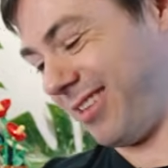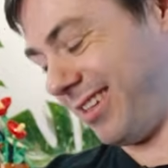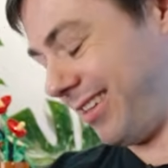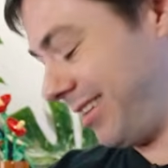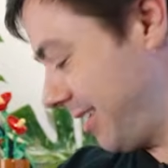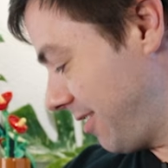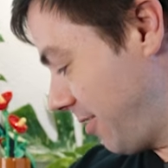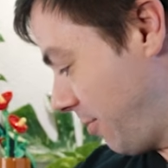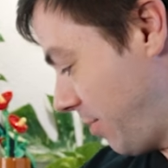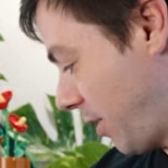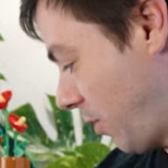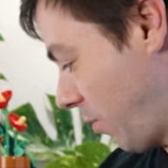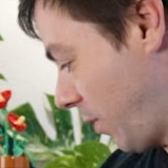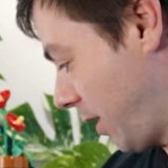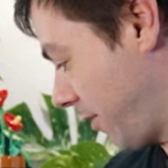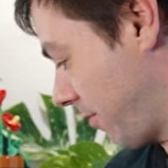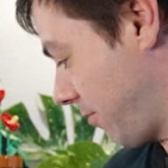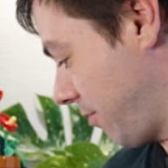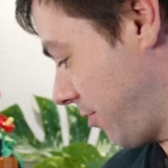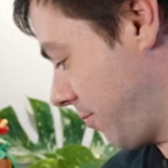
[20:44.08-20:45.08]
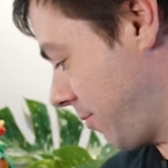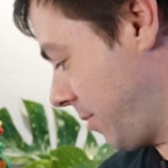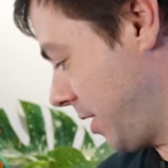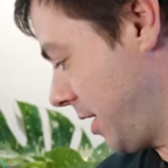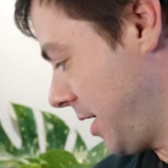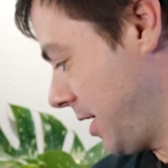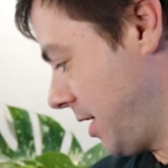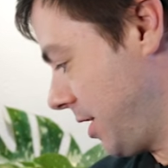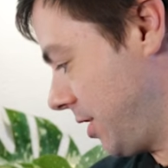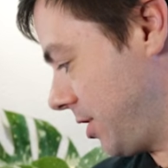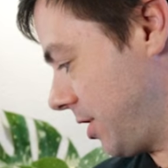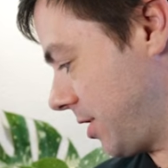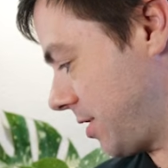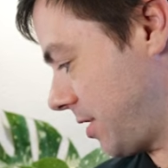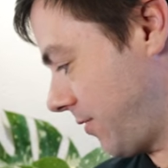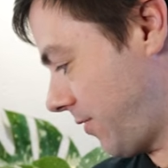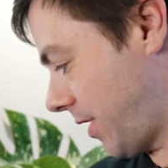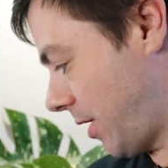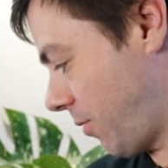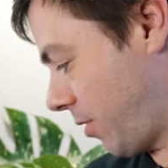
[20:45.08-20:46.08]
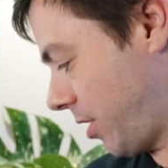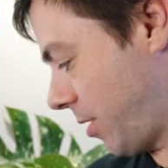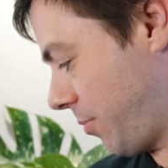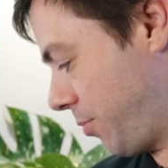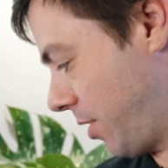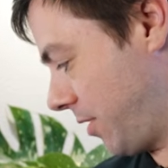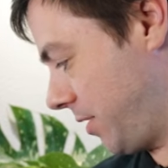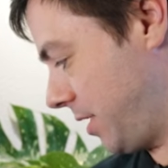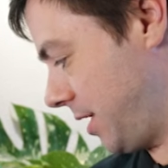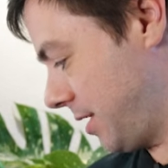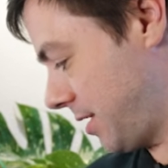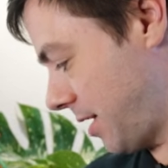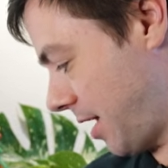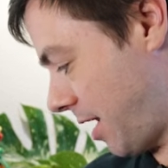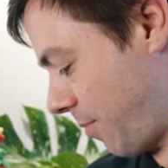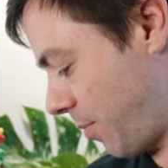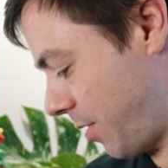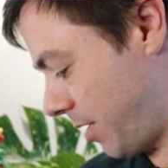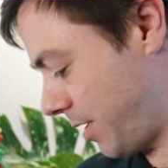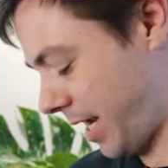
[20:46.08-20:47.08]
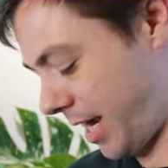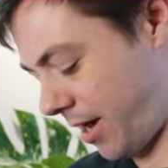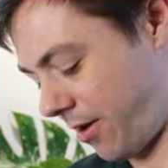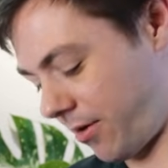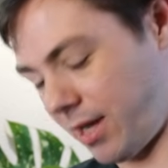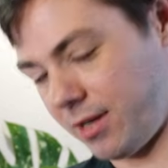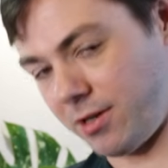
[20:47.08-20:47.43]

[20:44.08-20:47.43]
a little bit of wiggle room just if I wanna put these up or down.